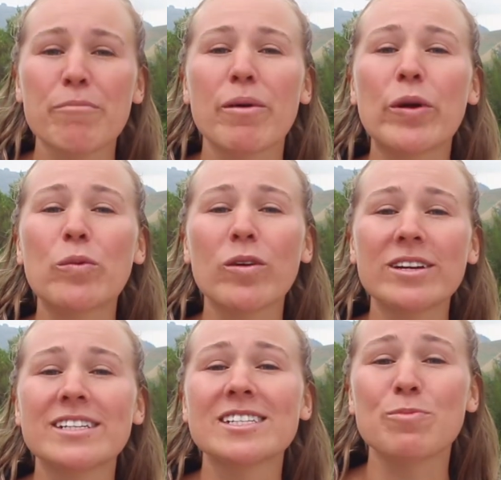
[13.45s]
but we
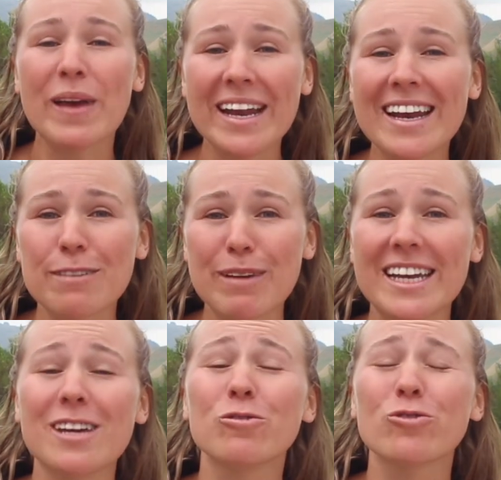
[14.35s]
wanted to spend our
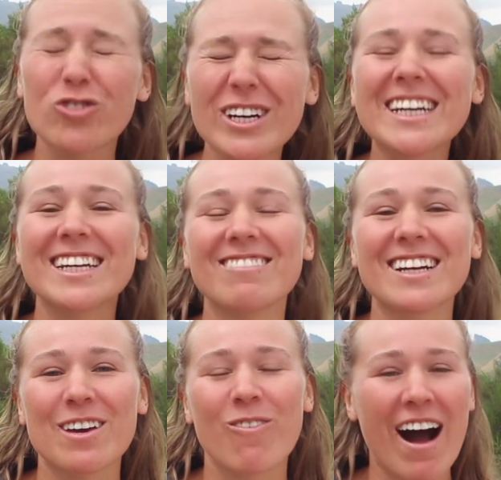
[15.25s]
money
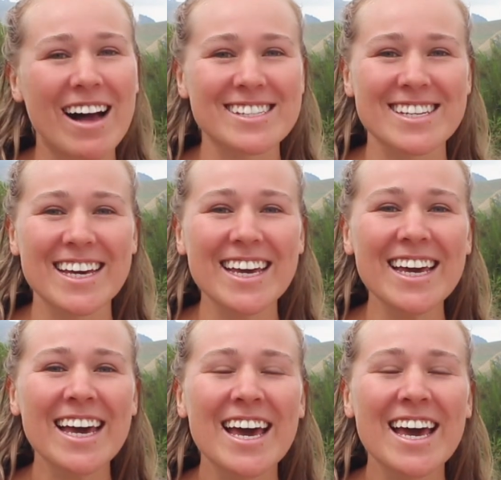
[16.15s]
really wisely,